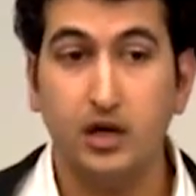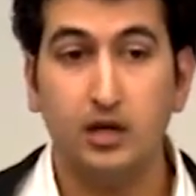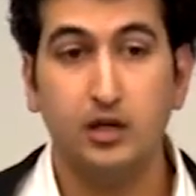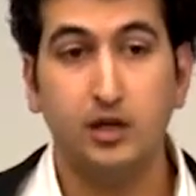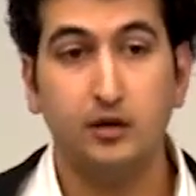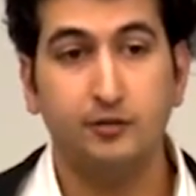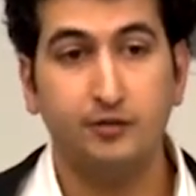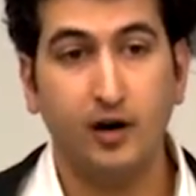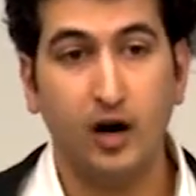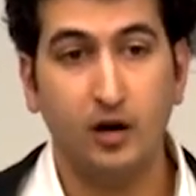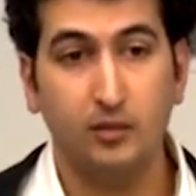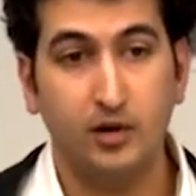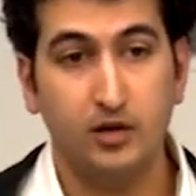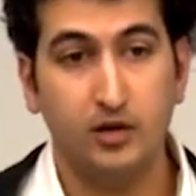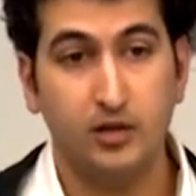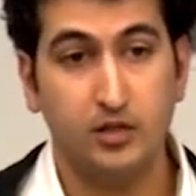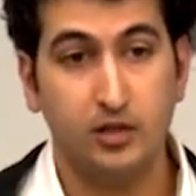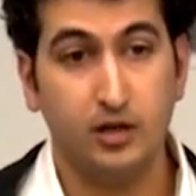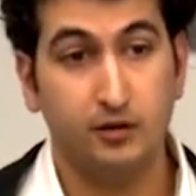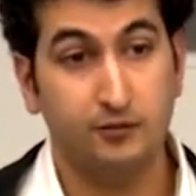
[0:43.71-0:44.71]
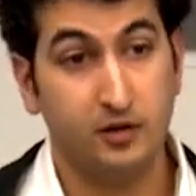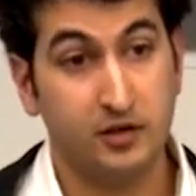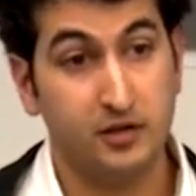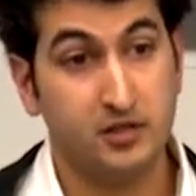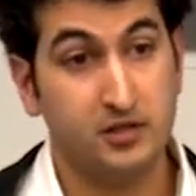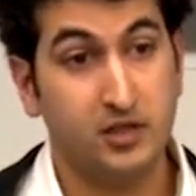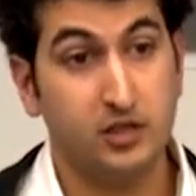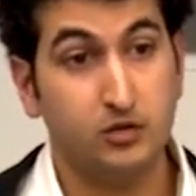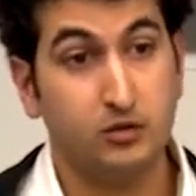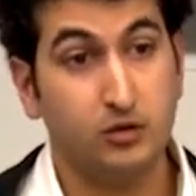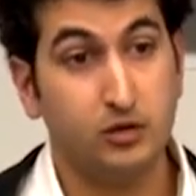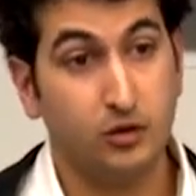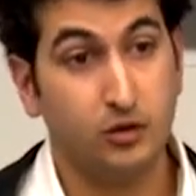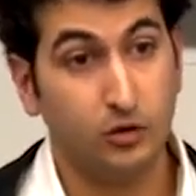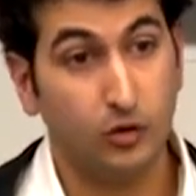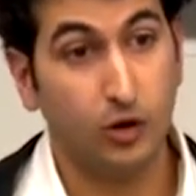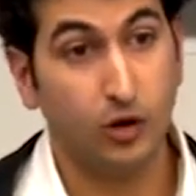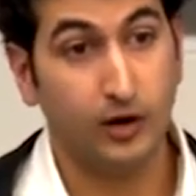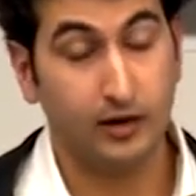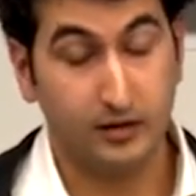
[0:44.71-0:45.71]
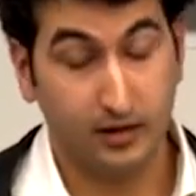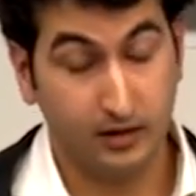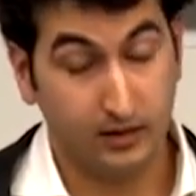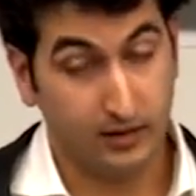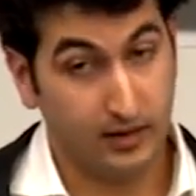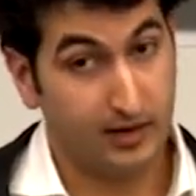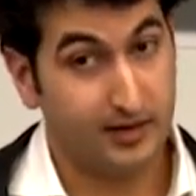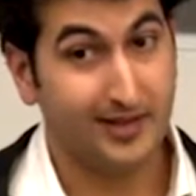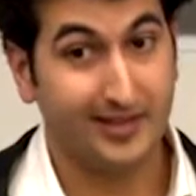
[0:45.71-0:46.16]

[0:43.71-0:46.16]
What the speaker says: the farmers first need to declare